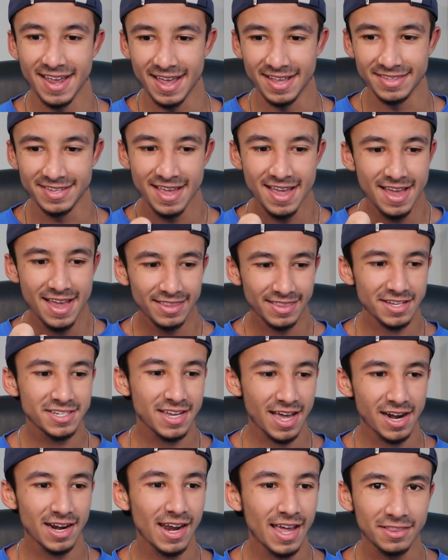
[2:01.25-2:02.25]
And that's
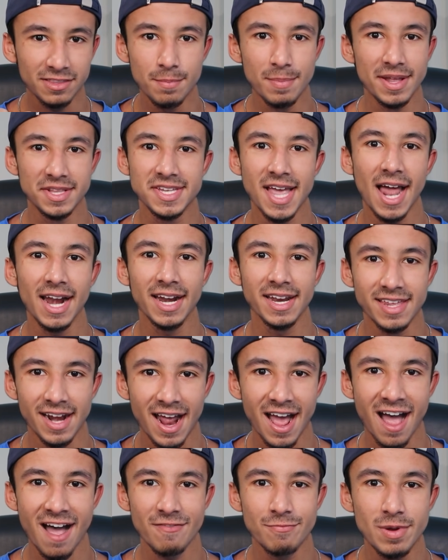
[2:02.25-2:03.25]
kind of like the mentality
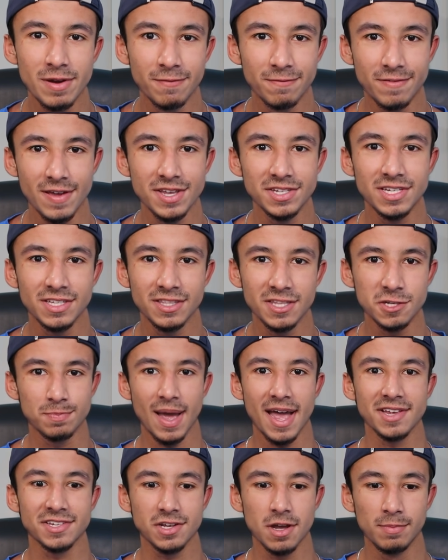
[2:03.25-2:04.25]
that I've been facing these
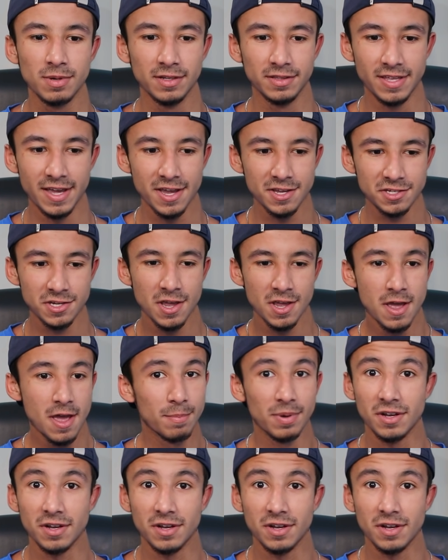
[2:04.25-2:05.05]
past couple of days,